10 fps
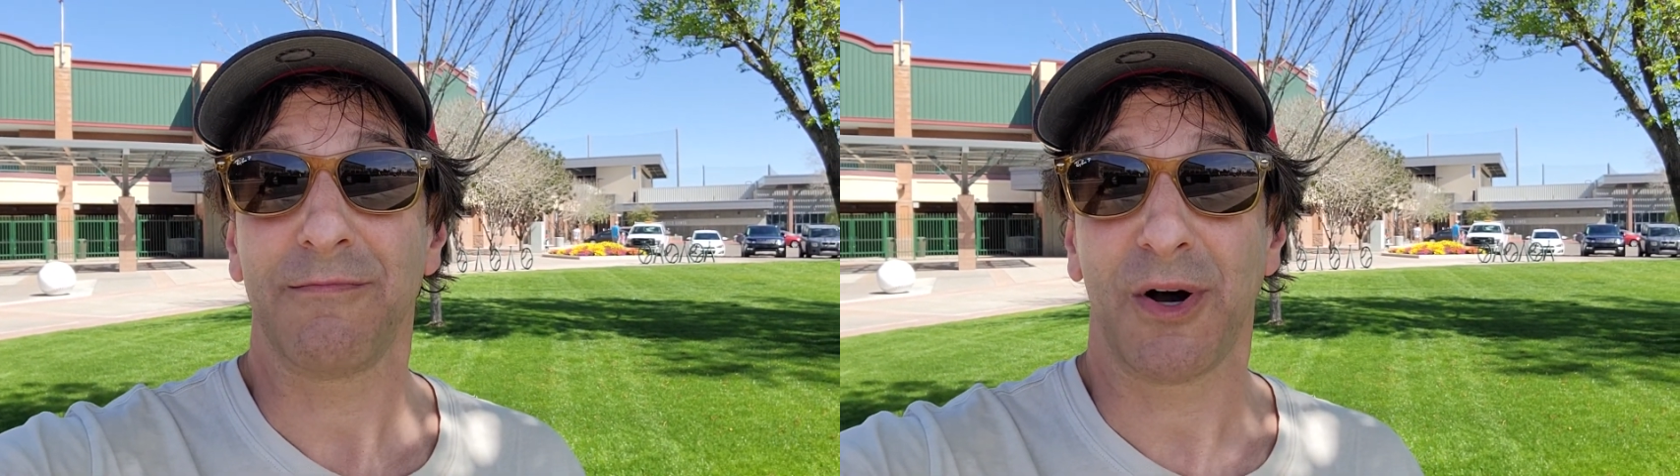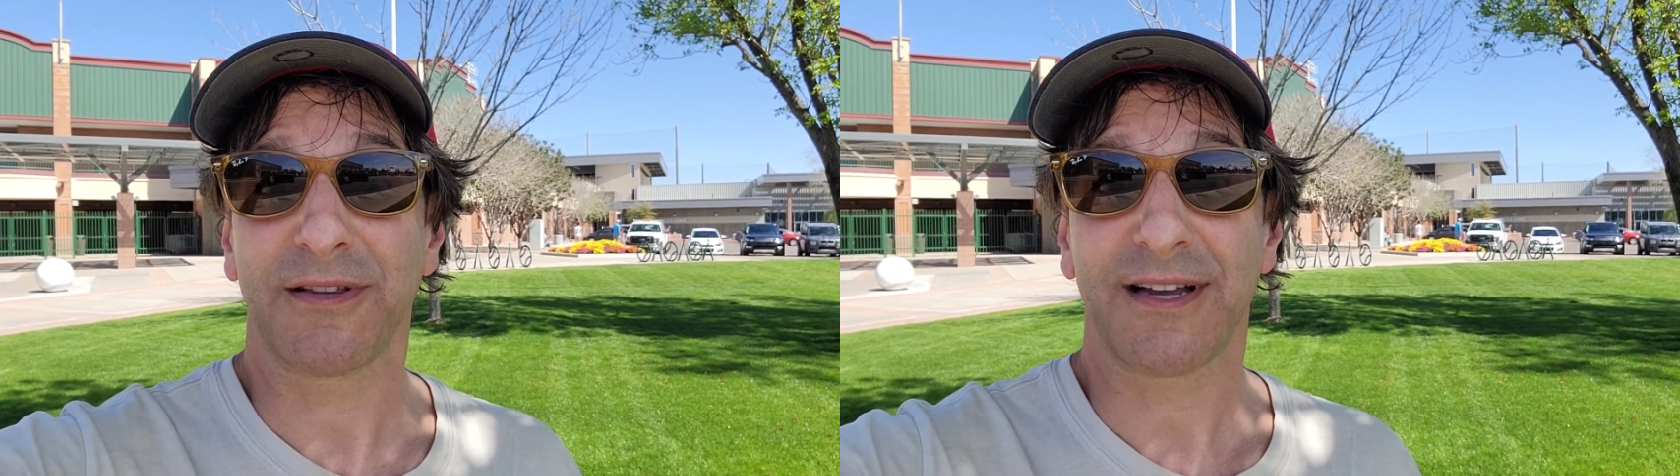and
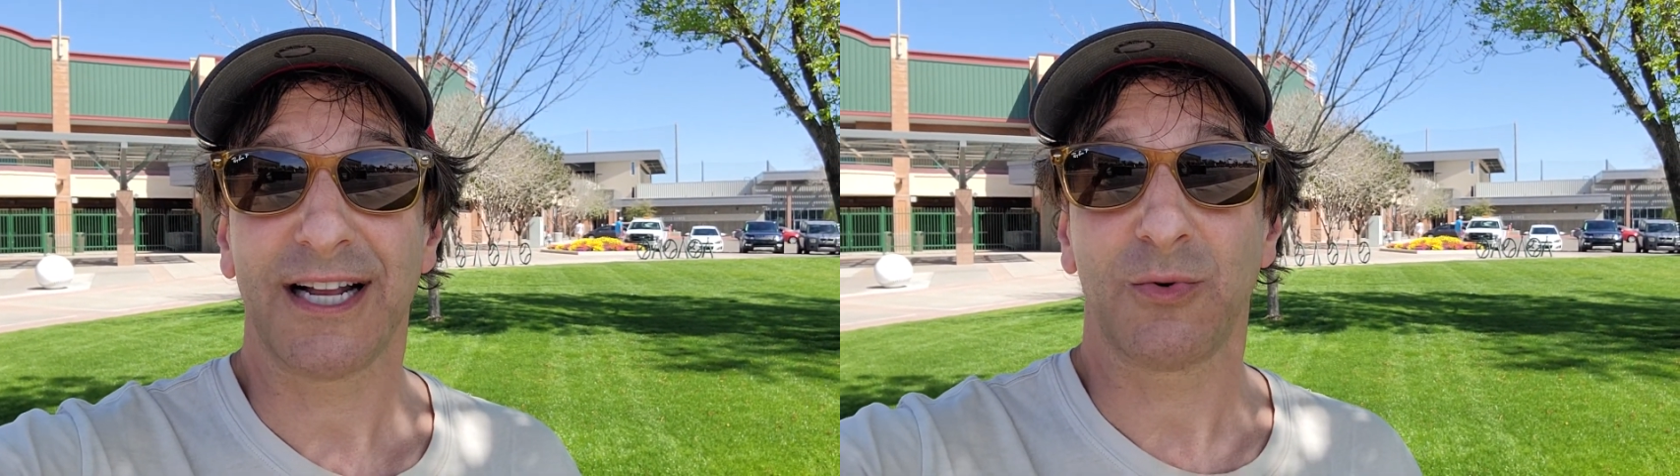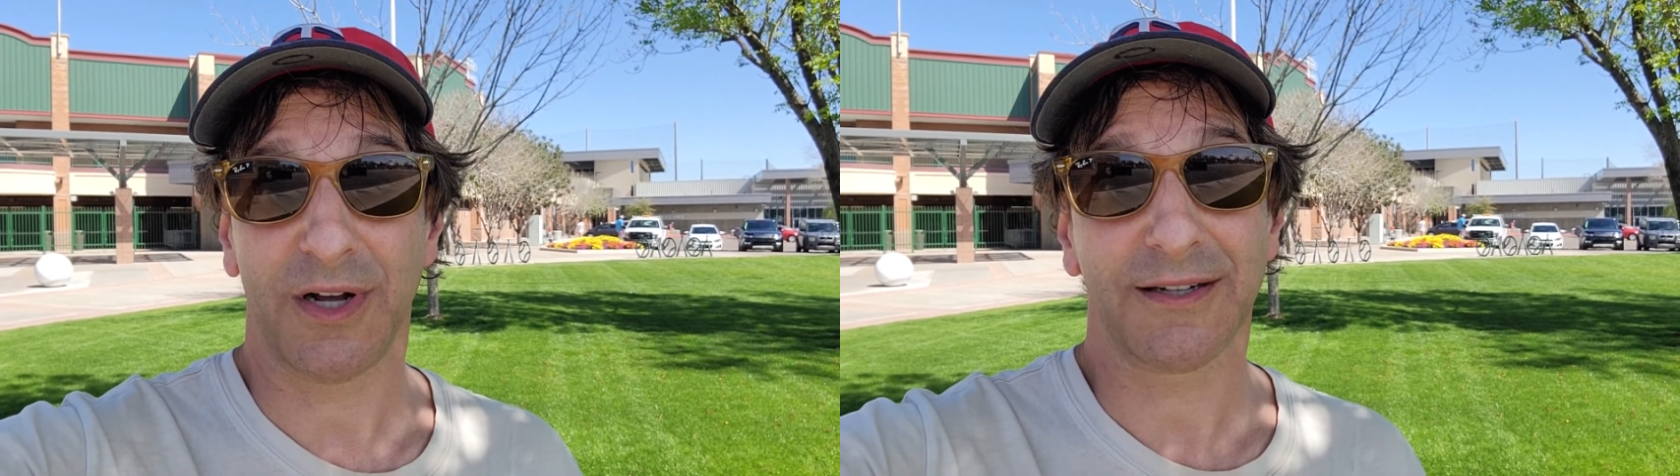both
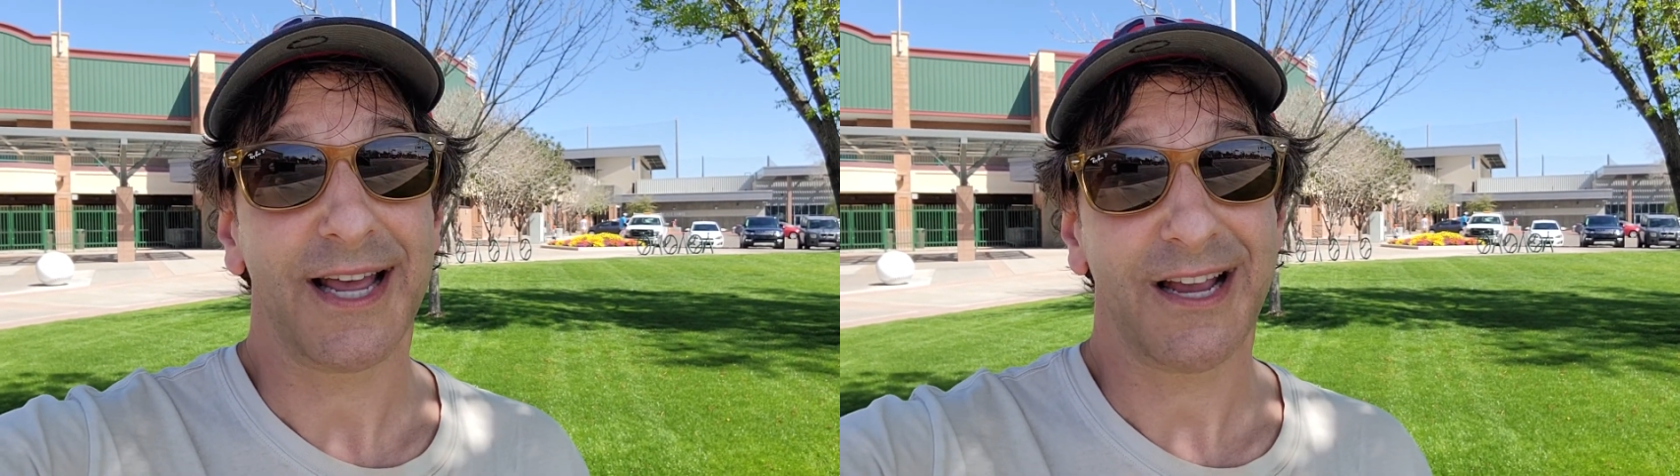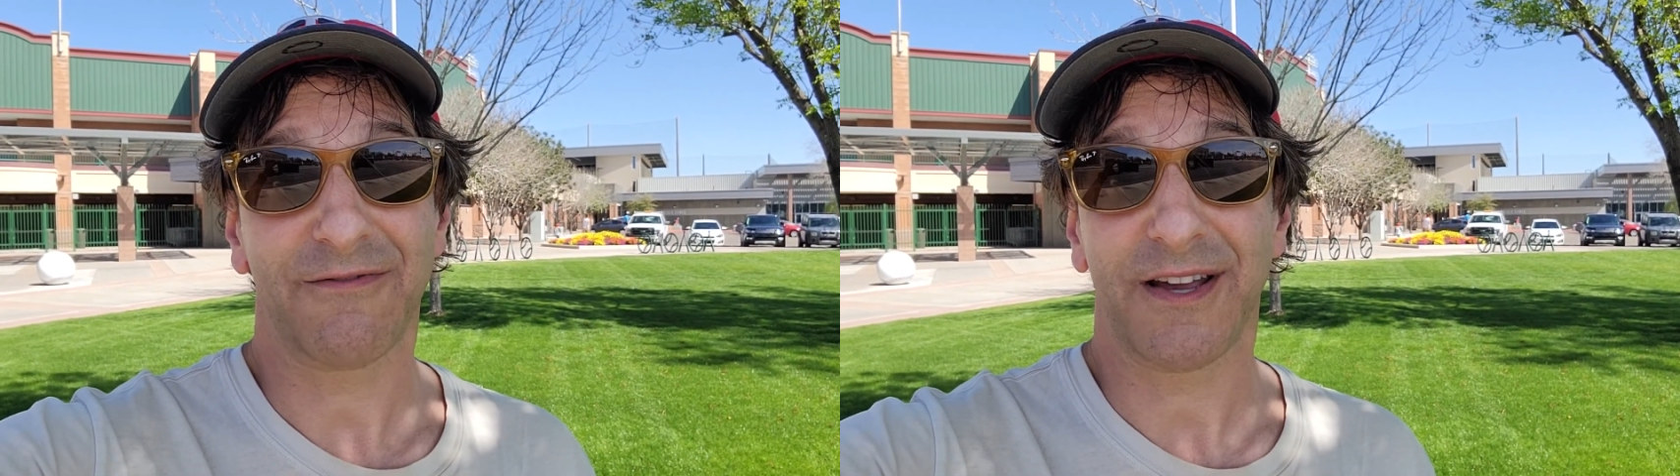sides will
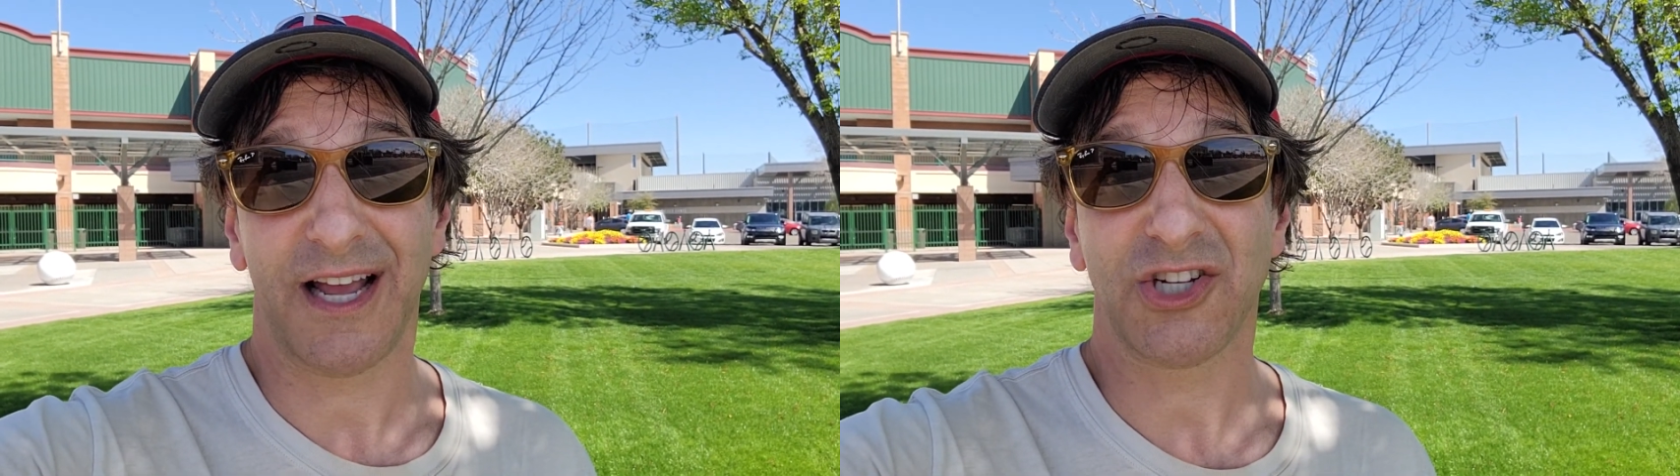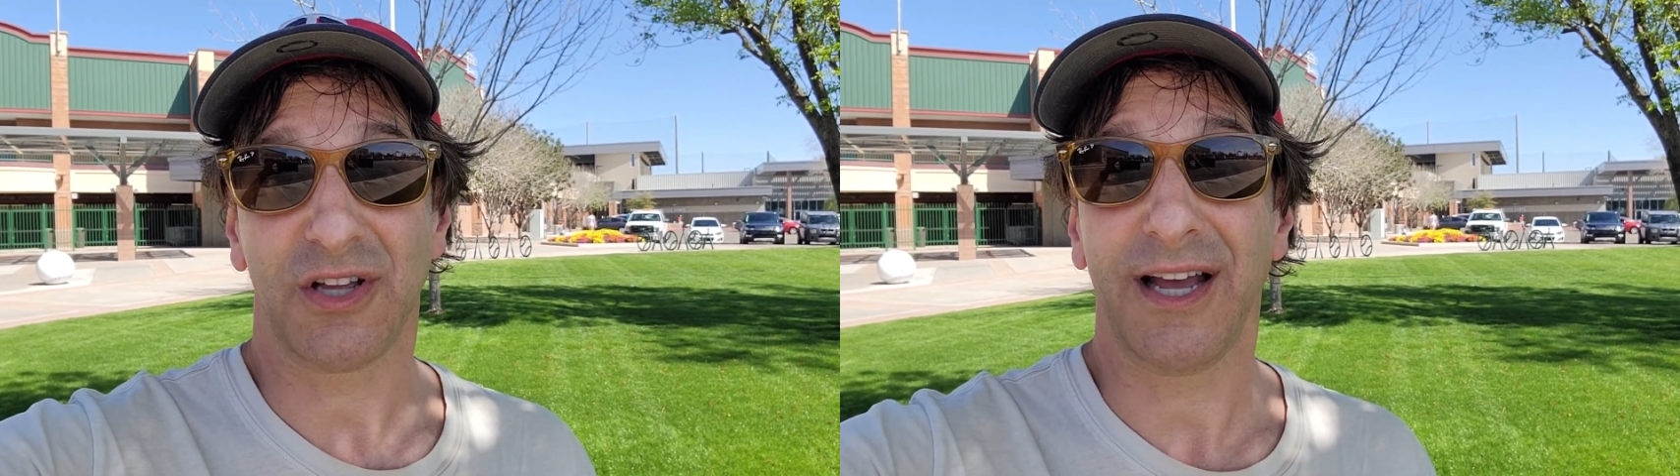take a
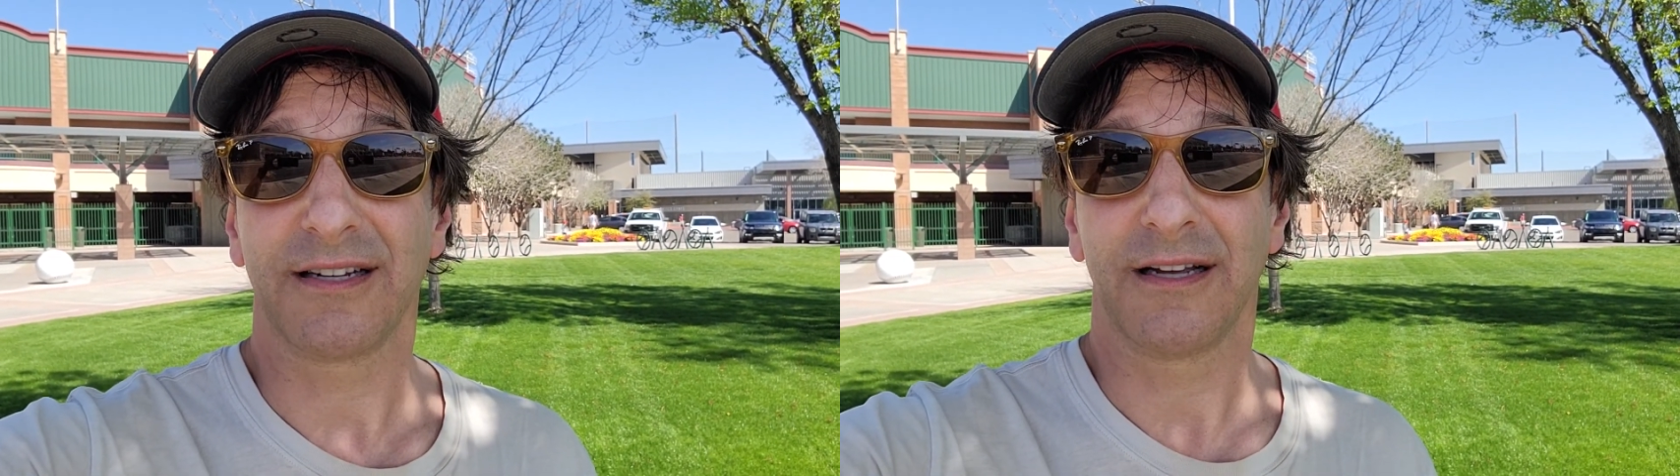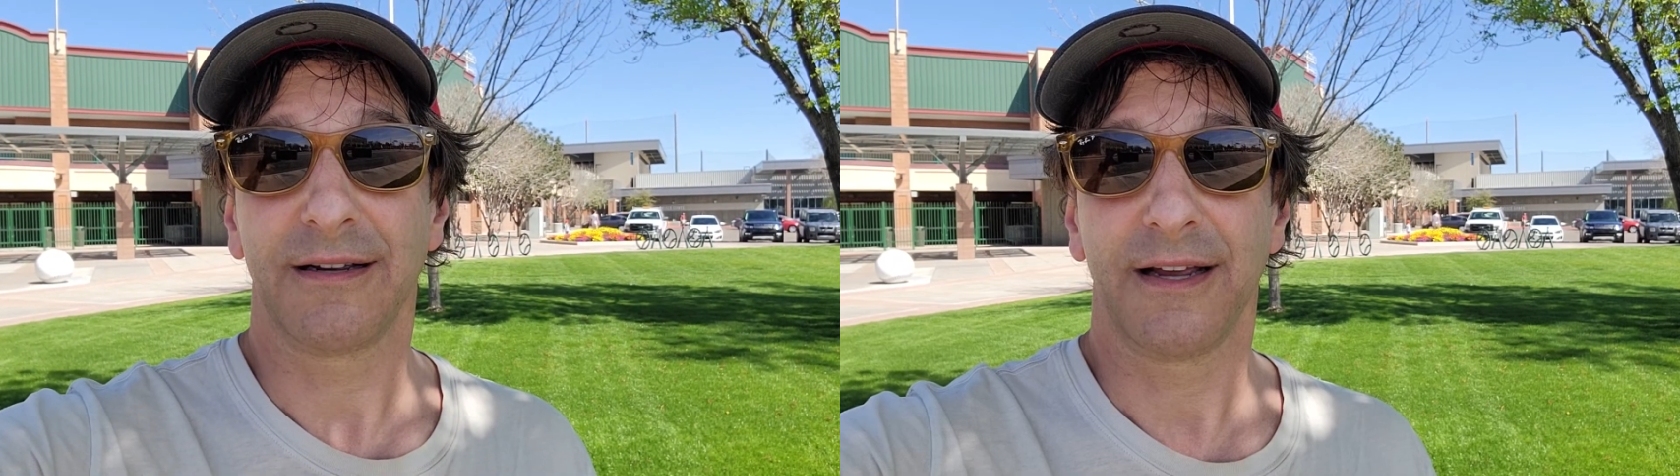financial hit.